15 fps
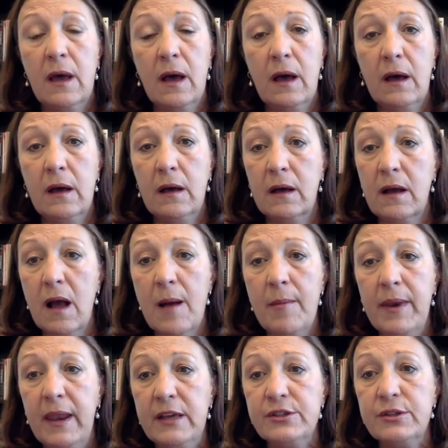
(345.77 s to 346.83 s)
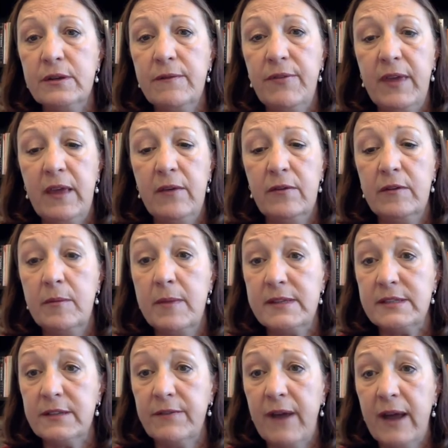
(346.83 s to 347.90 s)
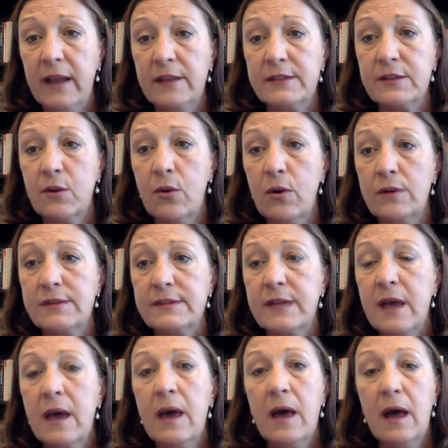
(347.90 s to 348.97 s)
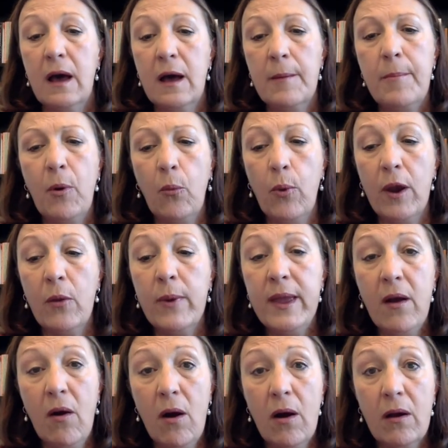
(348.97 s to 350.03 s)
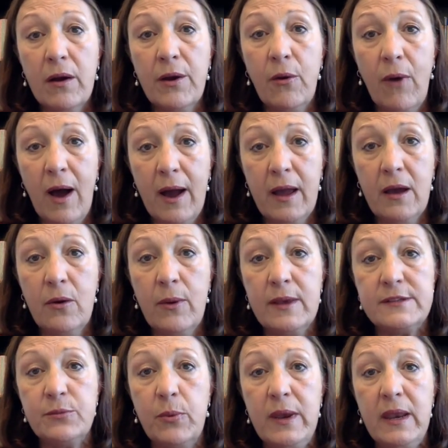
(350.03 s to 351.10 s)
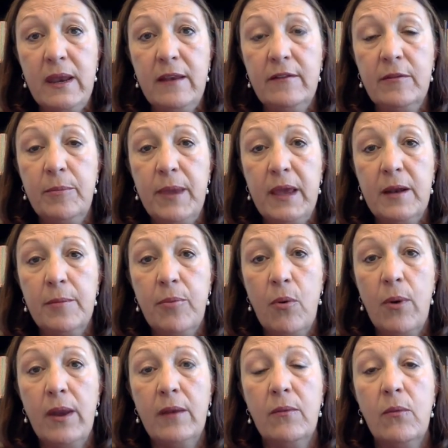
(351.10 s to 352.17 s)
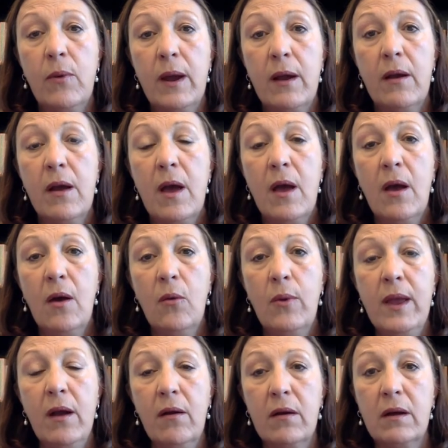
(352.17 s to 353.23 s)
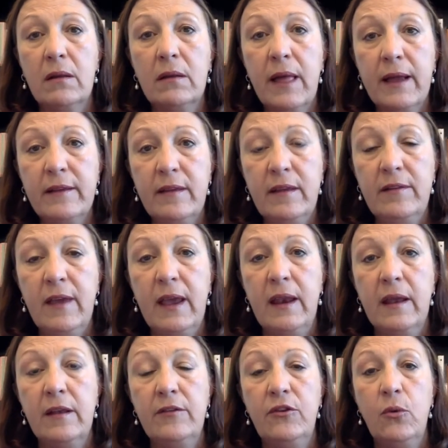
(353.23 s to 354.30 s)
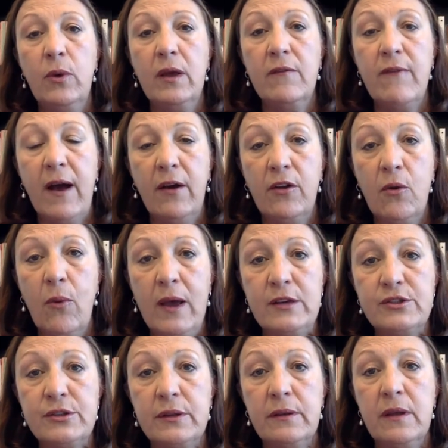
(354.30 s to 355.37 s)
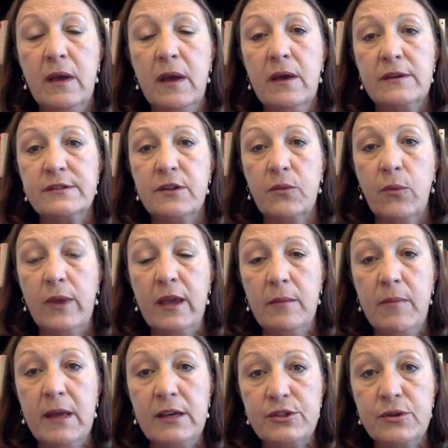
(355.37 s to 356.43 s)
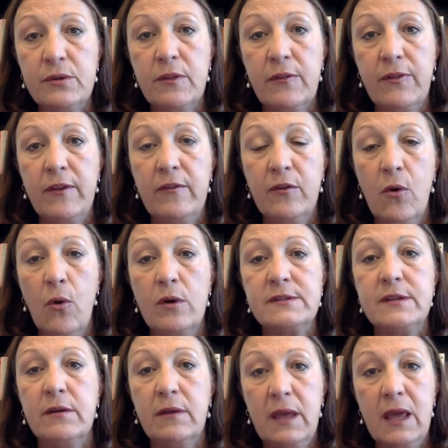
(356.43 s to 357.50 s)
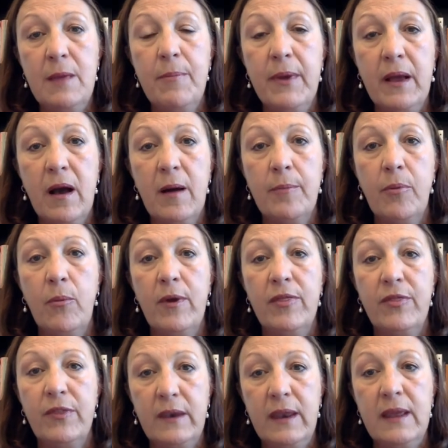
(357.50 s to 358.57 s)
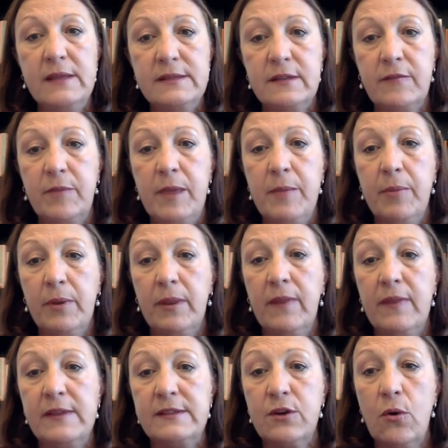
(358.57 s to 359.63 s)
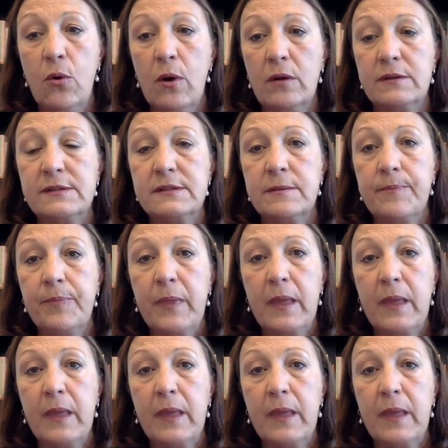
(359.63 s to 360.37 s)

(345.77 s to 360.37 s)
a combination of these, domestic violence courts. But where we are in Ohio is we need to be at a point where we are collecting data, doing evaluation, so that we can make sure that these courts are keeping up with the needs of people in these courts.